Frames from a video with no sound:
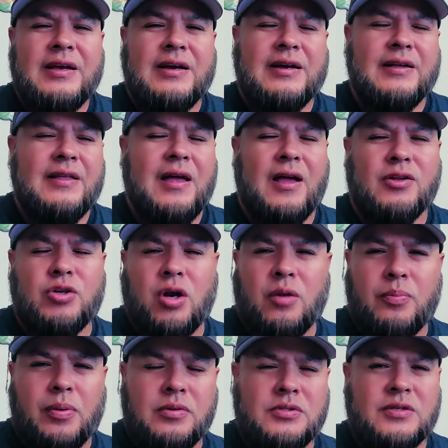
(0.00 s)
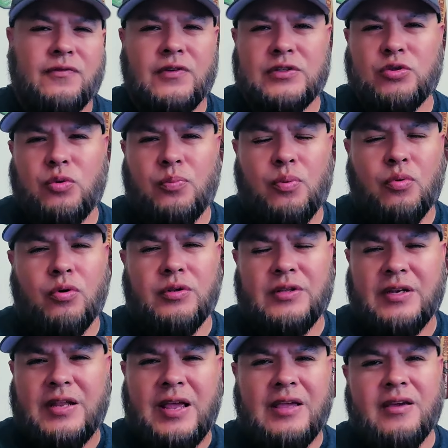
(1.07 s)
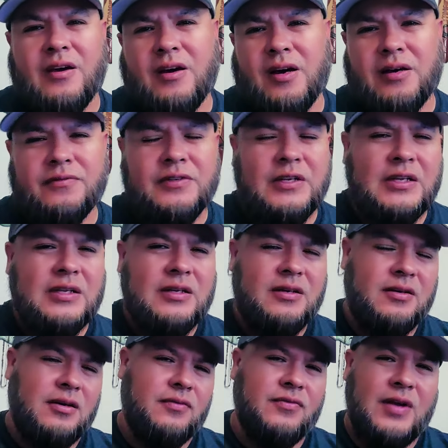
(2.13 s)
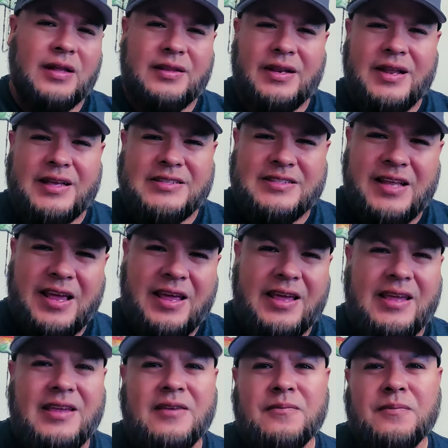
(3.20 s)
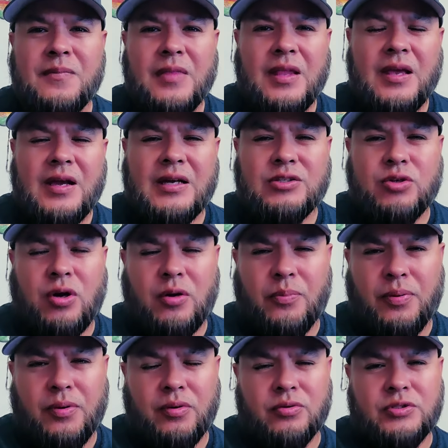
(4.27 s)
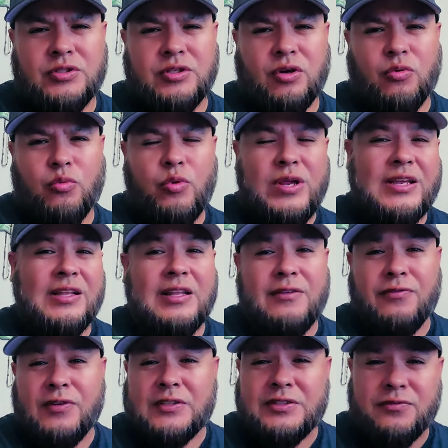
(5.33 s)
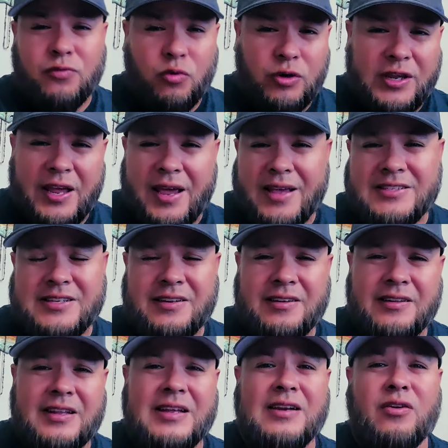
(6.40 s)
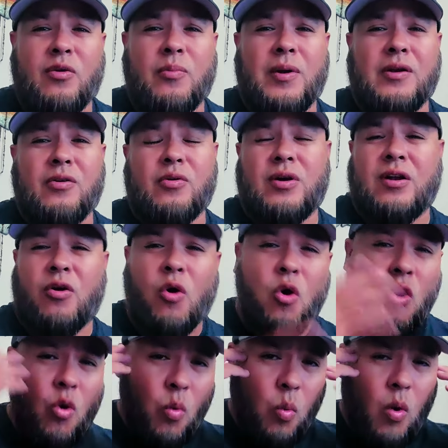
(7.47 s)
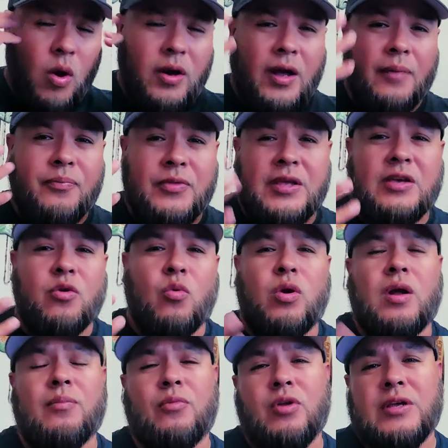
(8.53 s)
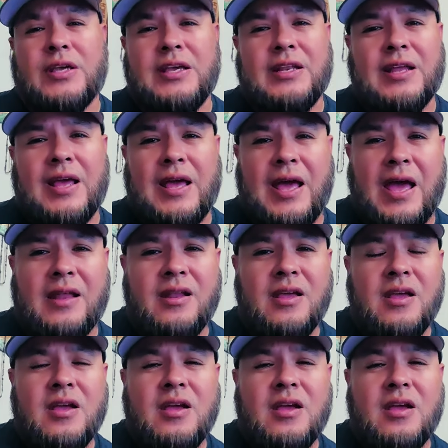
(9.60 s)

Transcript: Uh, I try to post a fishing report the day of, or if not the next day. I try to post a weekly fishing forecast, kind of let everybody know kind of what I'm thinking when I'm looking at